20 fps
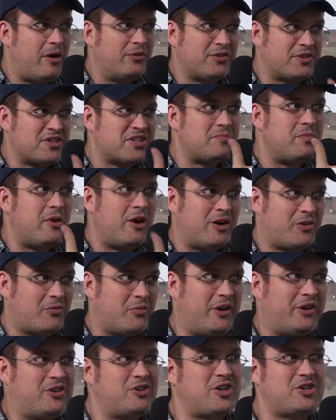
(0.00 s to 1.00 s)
the smart
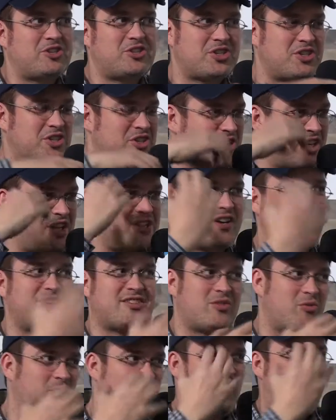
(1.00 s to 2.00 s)
grid, just as
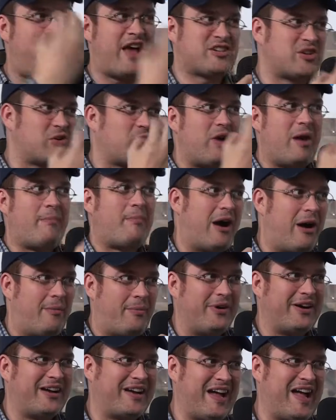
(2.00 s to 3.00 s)
a wrap up
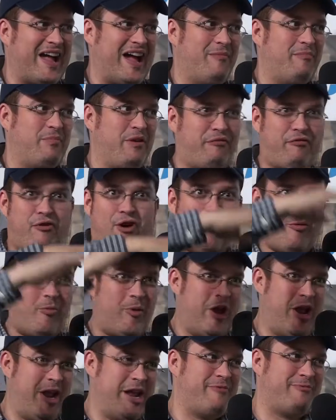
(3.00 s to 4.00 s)
again, before
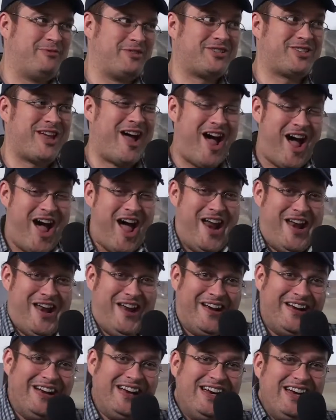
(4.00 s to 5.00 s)
we even
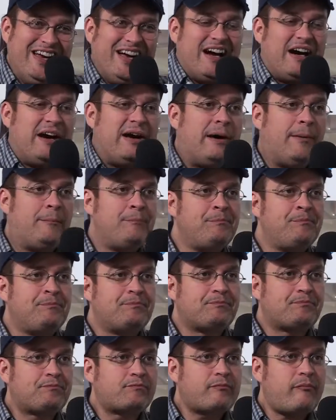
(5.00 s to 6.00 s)
starting,
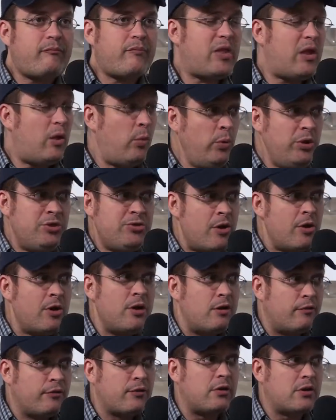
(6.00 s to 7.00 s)
we're talking,
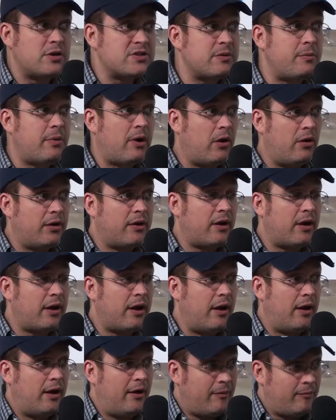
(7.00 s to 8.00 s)
of course, about
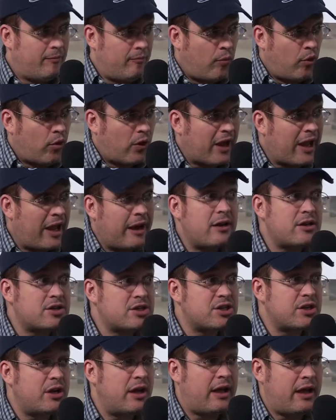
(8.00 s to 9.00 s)
more
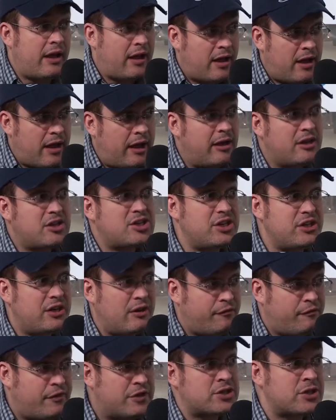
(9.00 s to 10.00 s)
energy
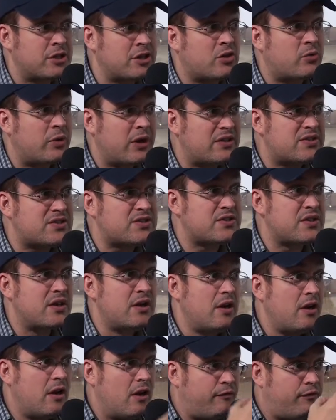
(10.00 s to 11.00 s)
efficient grids
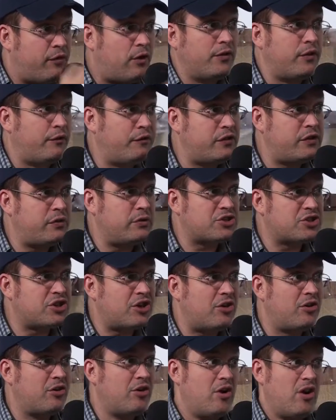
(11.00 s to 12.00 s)
for the
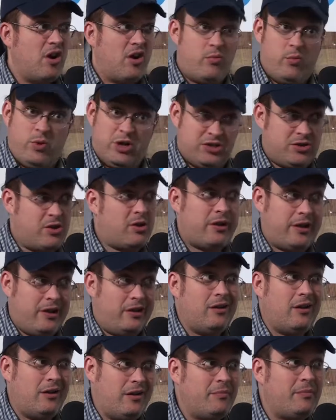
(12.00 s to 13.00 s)
future. We're talking a
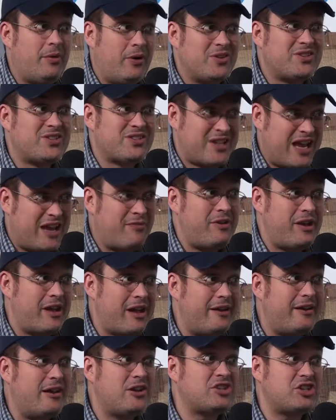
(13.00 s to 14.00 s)
lot about saving
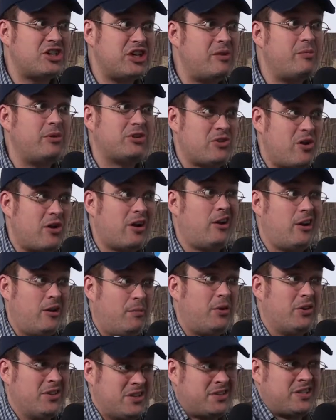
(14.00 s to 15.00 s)
energy. We're talking a lot
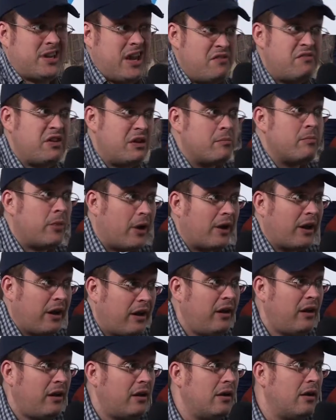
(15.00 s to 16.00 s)
about saving
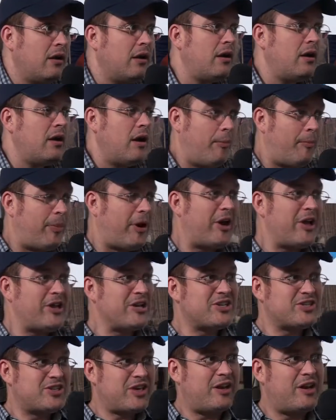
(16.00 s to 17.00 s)
money by
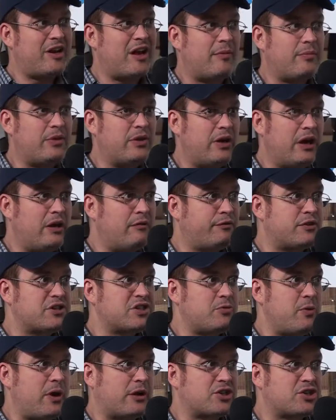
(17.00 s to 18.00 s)
setting up new
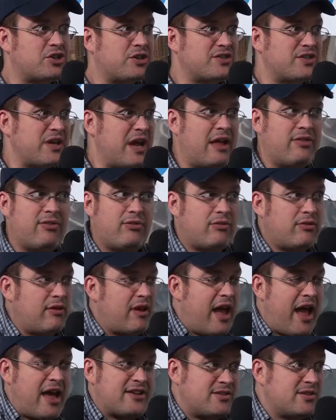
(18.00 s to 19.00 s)
infrastructures. And
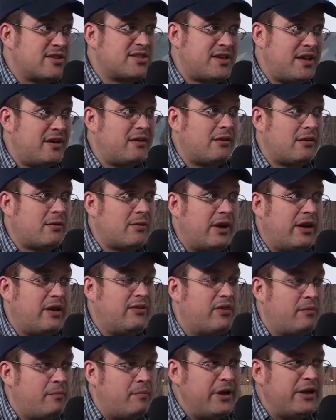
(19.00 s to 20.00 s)
as you said already,
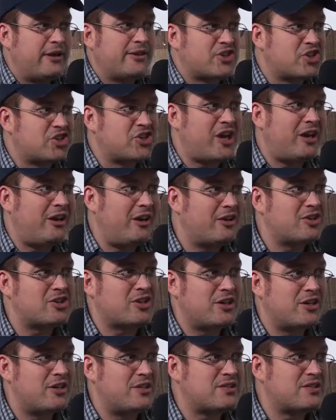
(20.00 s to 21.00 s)
the biggest challenge
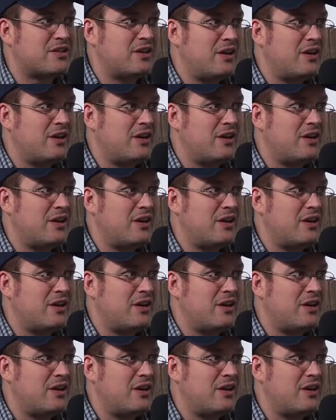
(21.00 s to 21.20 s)
is